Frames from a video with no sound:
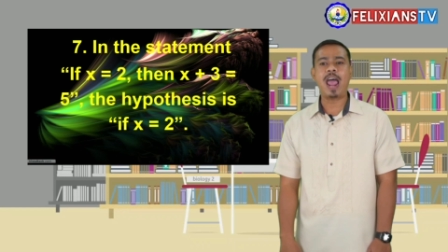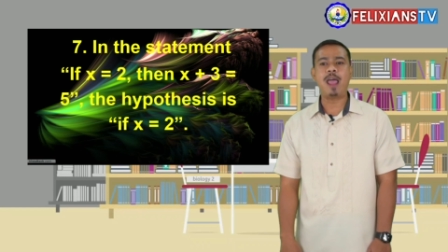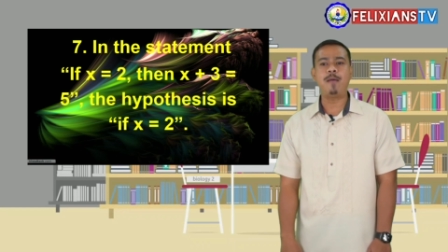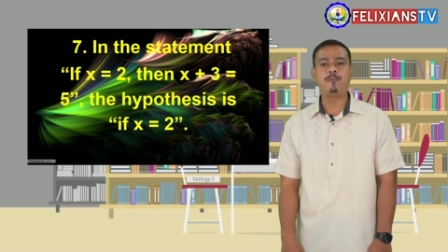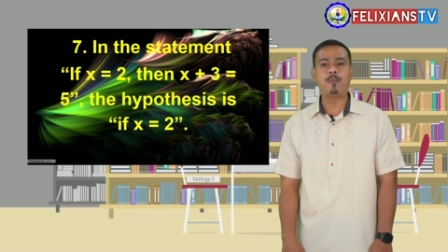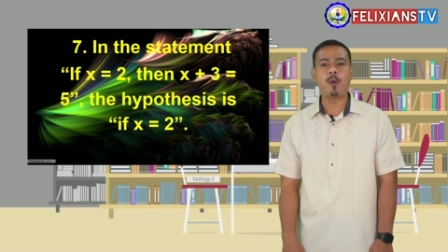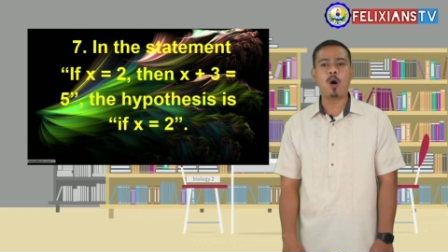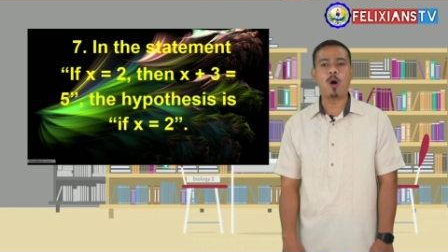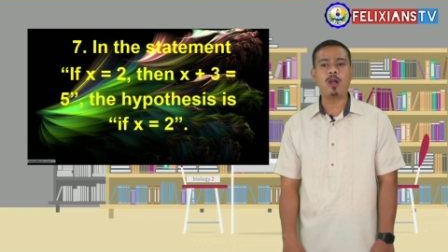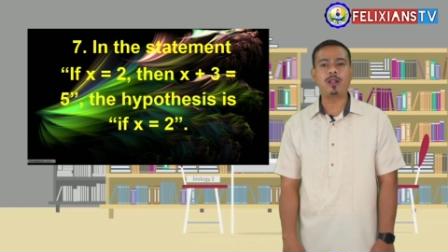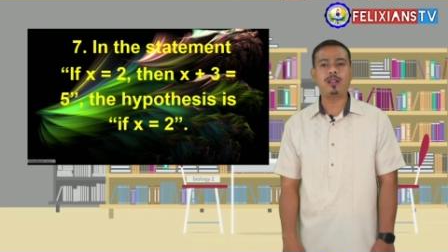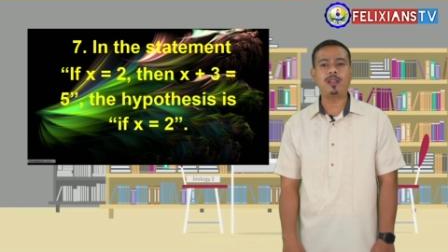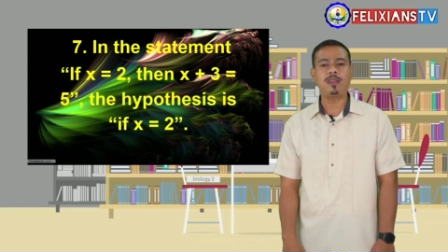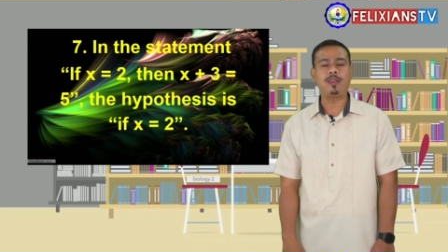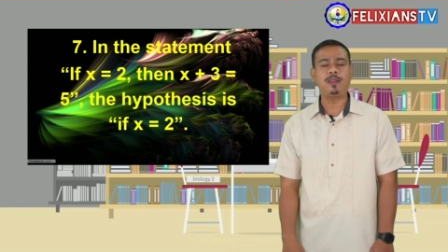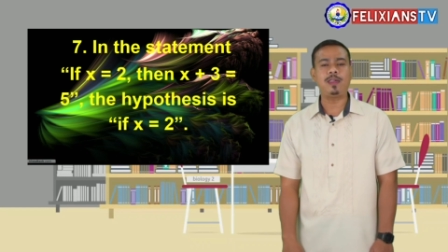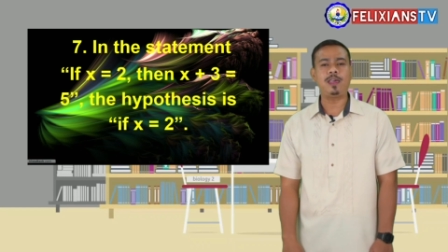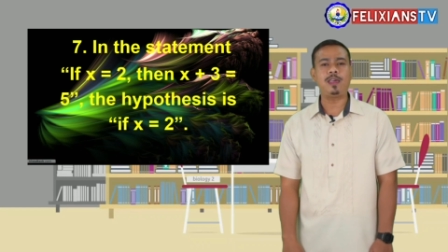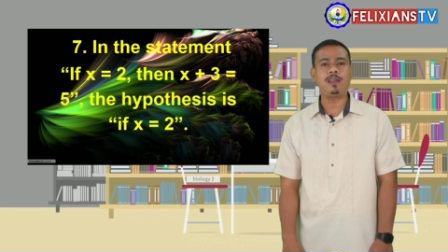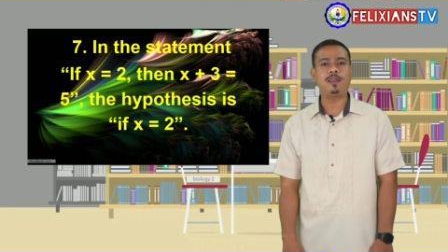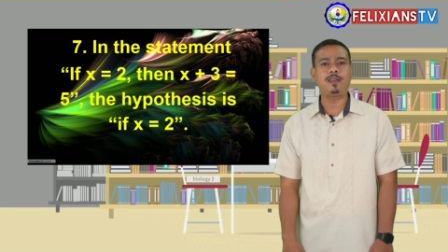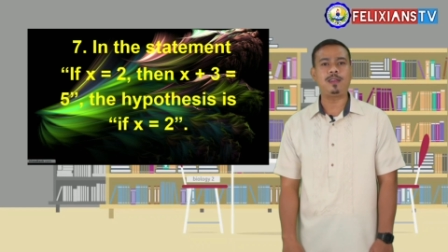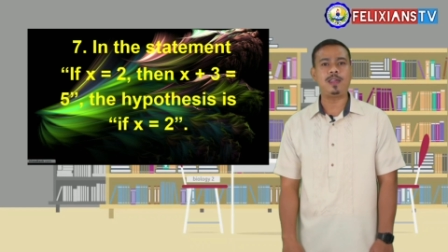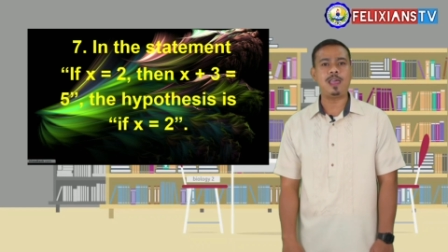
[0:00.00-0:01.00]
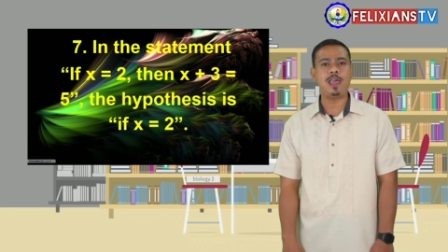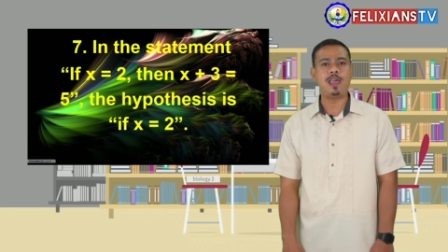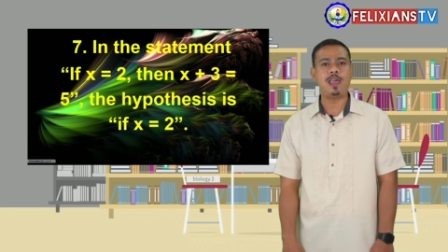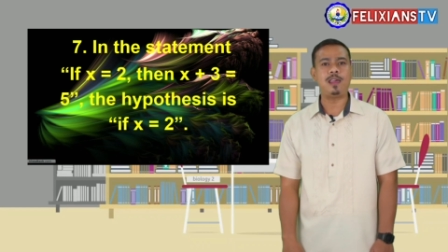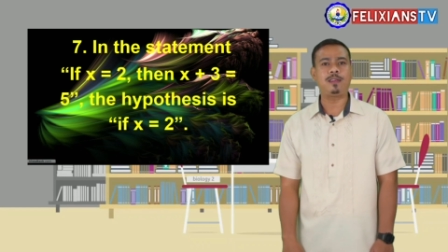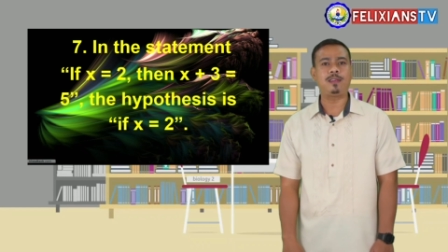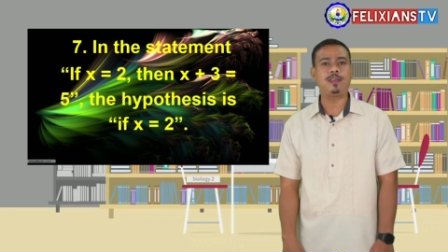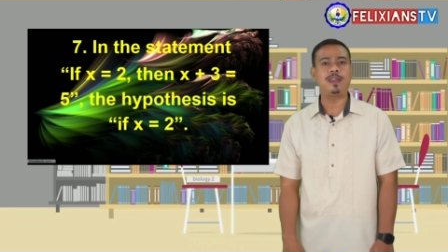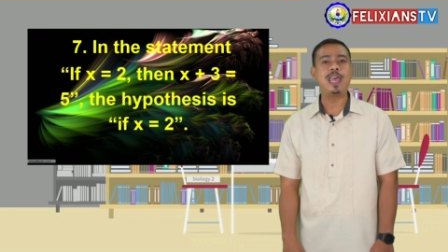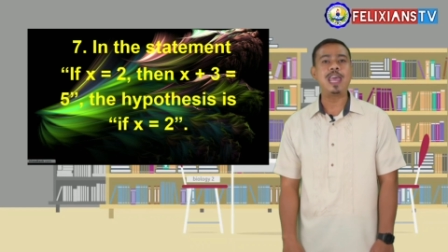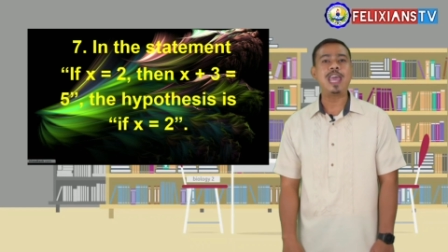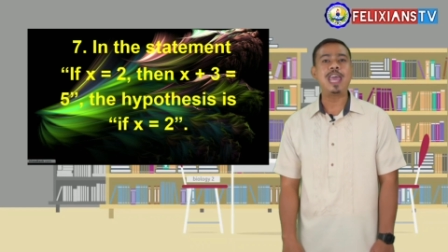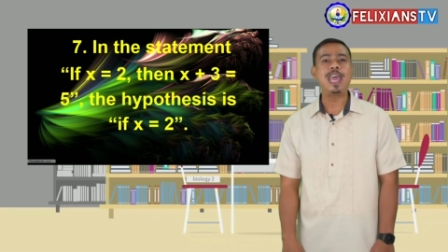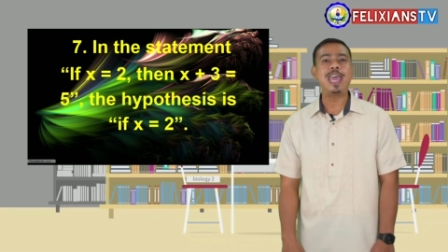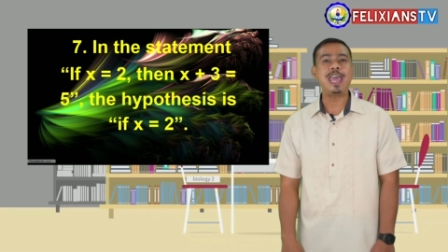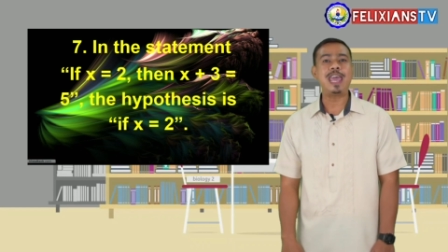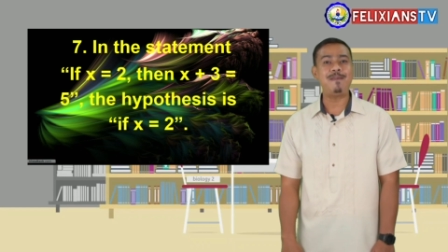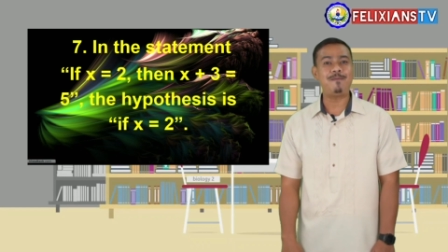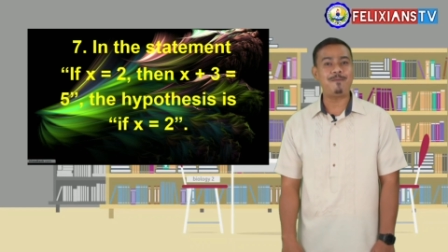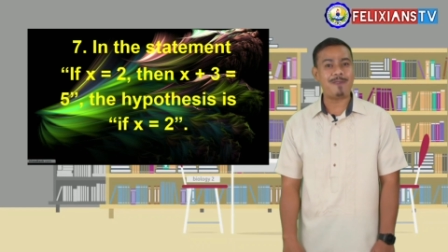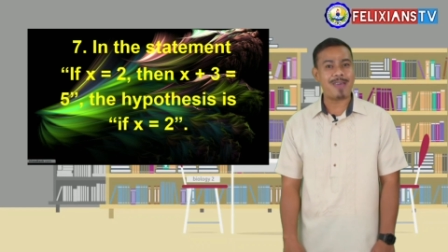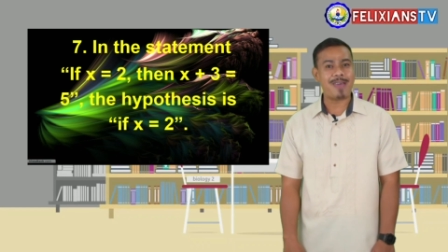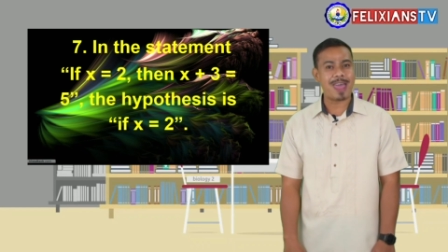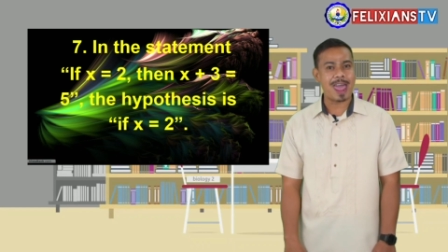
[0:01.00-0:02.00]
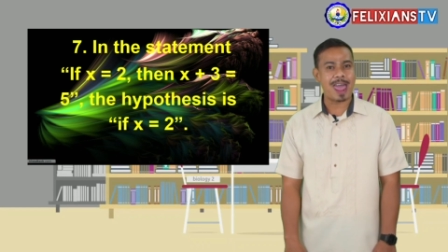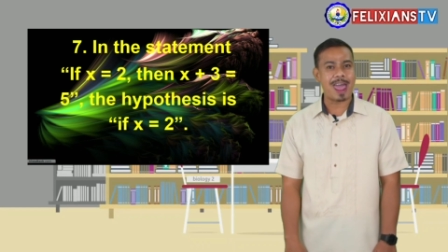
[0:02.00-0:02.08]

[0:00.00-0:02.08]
the hypothesis is if